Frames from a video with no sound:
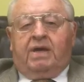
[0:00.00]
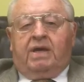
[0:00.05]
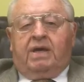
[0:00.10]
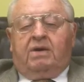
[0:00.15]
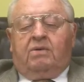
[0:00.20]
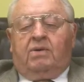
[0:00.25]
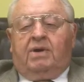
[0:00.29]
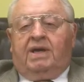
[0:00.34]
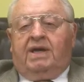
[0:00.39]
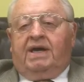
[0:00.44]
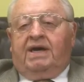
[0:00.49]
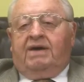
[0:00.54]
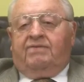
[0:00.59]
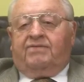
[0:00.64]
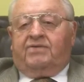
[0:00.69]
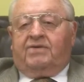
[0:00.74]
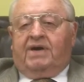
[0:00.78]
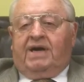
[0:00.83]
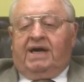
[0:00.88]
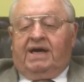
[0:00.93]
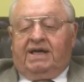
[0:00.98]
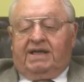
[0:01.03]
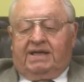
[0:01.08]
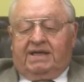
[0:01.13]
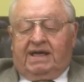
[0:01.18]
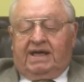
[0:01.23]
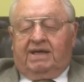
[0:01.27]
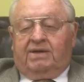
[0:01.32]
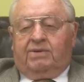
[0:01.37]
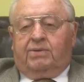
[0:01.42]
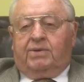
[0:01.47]
Well, after I had
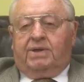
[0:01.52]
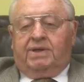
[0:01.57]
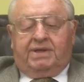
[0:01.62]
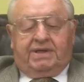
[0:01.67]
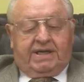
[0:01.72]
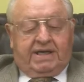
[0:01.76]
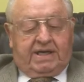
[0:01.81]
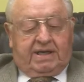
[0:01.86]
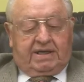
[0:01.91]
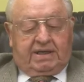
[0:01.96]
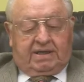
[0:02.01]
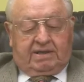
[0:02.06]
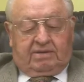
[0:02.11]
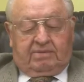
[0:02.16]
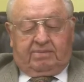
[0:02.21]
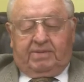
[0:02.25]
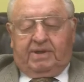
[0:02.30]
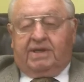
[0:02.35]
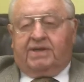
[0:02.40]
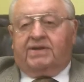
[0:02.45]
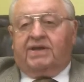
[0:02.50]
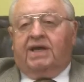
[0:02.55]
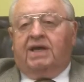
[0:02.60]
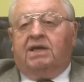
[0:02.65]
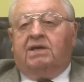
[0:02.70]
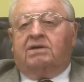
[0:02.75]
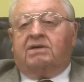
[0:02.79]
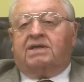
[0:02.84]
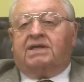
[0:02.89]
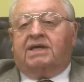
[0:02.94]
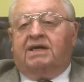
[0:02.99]
kind of run down a little bit, they
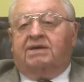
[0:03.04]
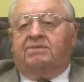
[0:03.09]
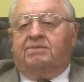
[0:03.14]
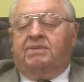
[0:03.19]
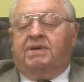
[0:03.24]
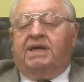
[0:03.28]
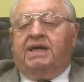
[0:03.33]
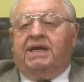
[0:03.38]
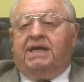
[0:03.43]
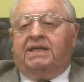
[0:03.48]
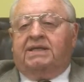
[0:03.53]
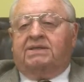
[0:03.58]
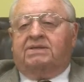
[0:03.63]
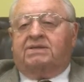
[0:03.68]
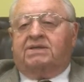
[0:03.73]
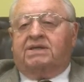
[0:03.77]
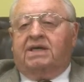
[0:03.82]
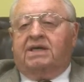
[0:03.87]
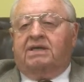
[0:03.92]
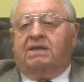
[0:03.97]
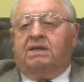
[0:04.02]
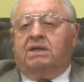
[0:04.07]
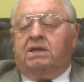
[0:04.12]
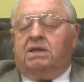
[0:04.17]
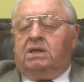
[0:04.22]
looked at me and said,